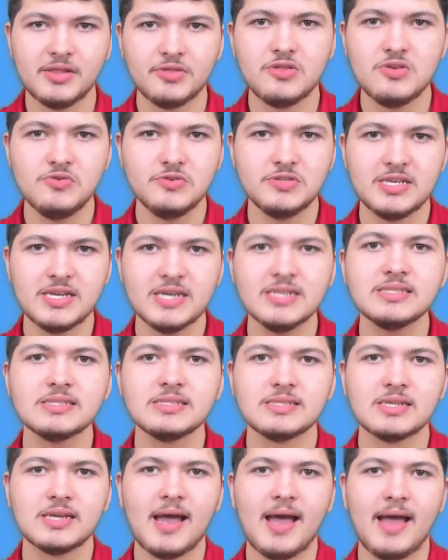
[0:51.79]

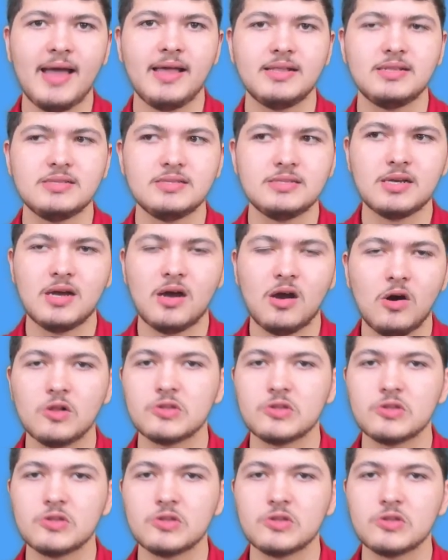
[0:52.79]
enthusiast and uh,